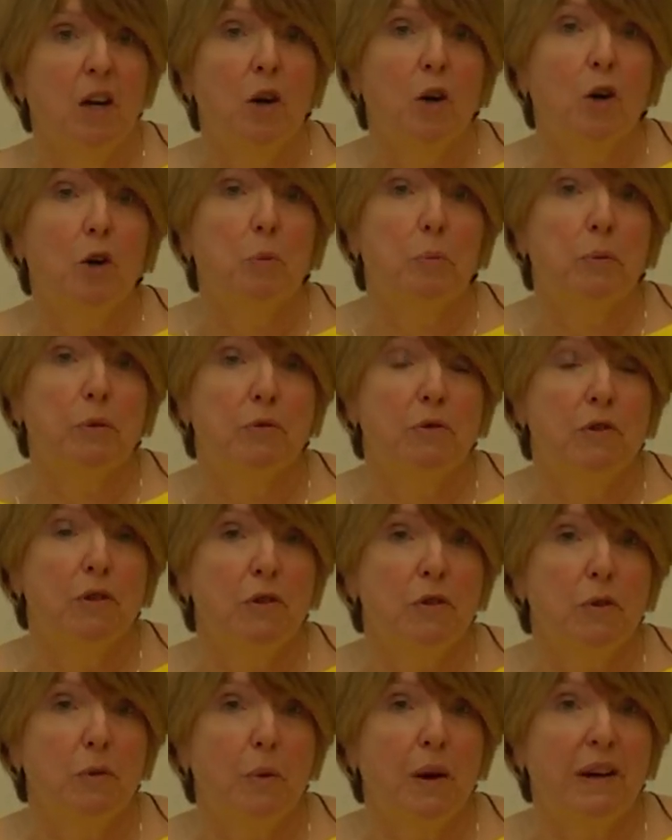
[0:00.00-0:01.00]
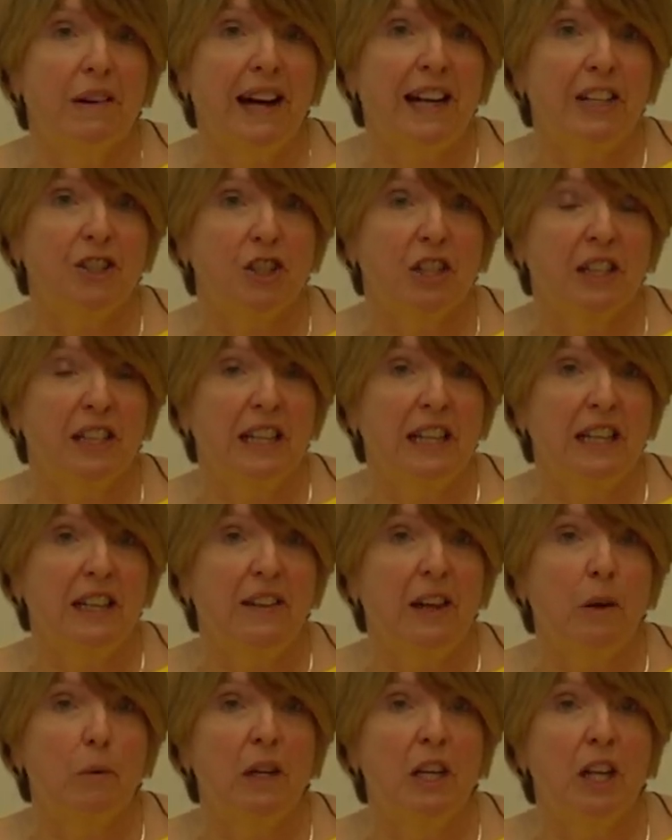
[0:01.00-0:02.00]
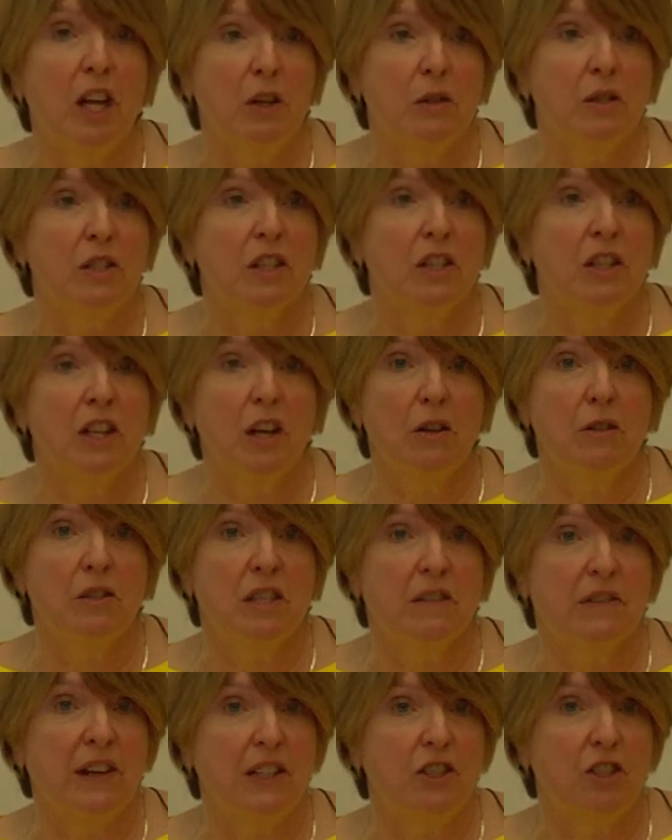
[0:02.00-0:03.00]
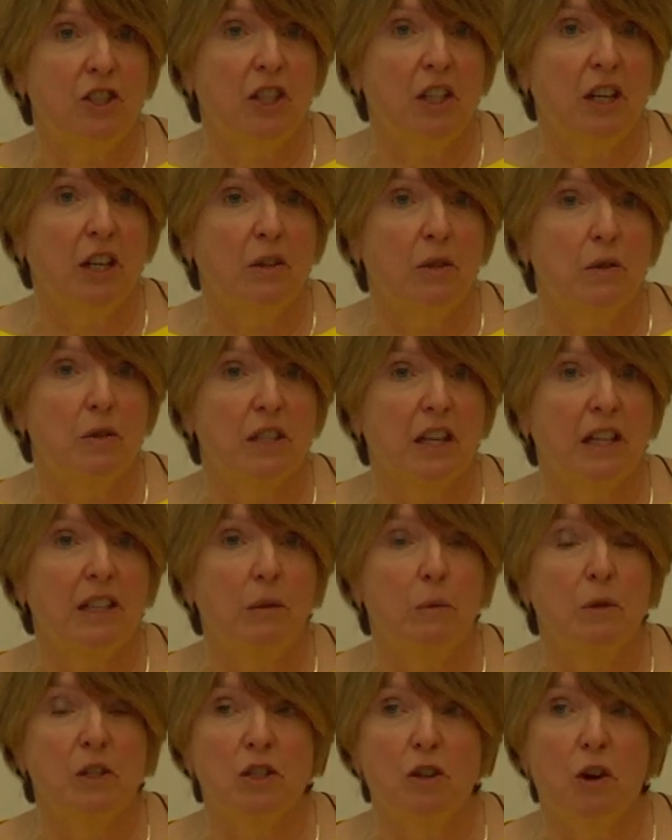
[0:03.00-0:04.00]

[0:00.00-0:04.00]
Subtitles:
Or Peru, where actually there were loads and loads of NGOs and it was